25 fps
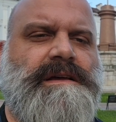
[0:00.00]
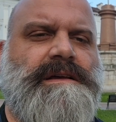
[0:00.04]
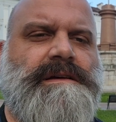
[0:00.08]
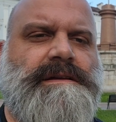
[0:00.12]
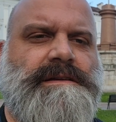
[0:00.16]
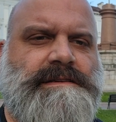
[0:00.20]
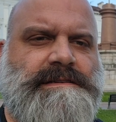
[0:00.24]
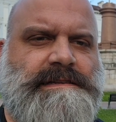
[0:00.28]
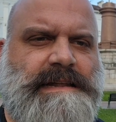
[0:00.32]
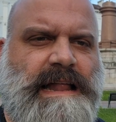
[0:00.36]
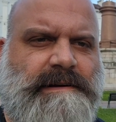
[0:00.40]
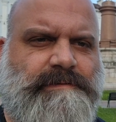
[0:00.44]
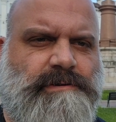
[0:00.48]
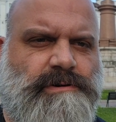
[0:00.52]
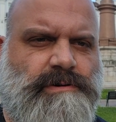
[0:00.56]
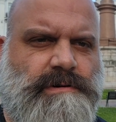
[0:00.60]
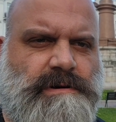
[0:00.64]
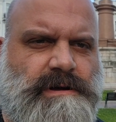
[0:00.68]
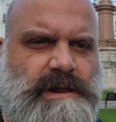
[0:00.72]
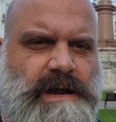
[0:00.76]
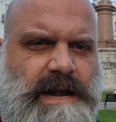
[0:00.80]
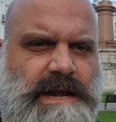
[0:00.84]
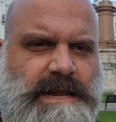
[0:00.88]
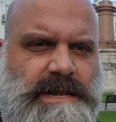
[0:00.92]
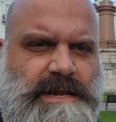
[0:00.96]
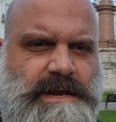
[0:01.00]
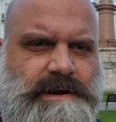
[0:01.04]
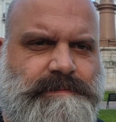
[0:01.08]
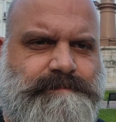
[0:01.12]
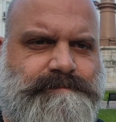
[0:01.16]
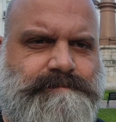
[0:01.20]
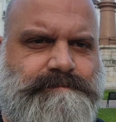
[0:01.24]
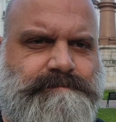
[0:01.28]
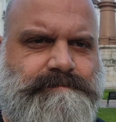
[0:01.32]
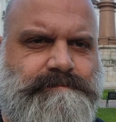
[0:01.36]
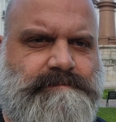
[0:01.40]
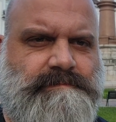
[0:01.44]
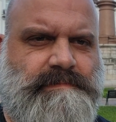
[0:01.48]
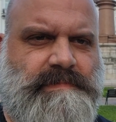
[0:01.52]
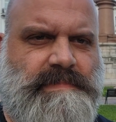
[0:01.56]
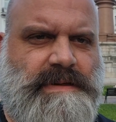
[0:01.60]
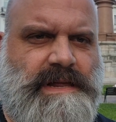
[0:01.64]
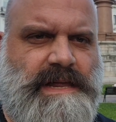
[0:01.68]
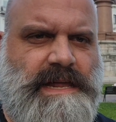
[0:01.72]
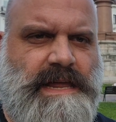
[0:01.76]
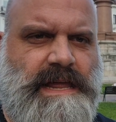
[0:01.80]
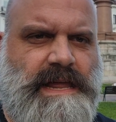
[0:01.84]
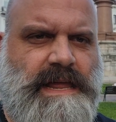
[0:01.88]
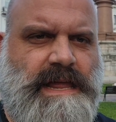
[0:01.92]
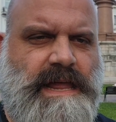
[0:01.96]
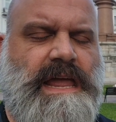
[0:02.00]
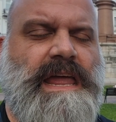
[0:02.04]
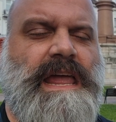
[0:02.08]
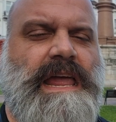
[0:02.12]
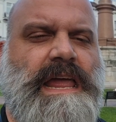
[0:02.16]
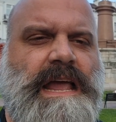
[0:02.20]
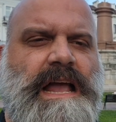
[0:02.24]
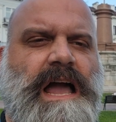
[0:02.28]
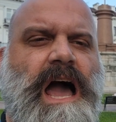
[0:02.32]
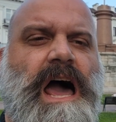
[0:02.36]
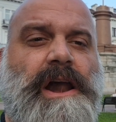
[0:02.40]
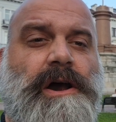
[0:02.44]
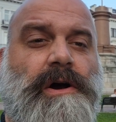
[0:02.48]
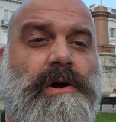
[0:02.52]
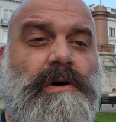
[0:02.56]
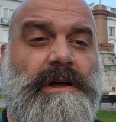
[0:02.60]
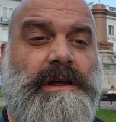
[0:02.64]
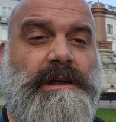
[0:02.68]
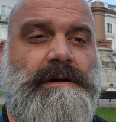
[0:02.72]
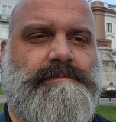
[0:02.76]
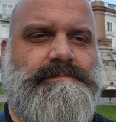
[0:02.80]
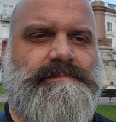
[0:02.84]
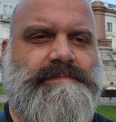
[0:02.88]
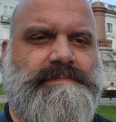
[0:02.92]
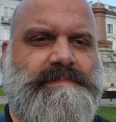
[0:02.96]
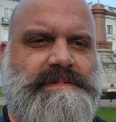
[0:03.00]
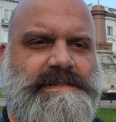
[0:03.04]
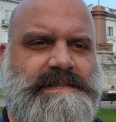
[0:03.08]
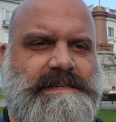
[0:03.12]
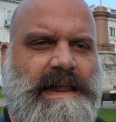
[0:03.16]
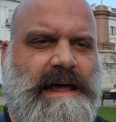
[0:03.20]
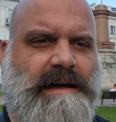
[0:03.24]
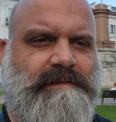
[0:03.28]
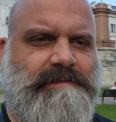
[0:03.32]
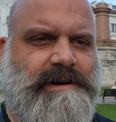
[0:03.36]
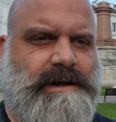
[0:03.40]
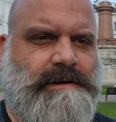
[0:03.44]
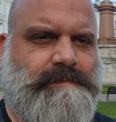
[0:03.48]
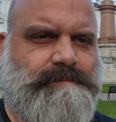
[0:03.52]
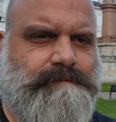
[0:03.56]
Slava Ukraini. I Garoyam Slava.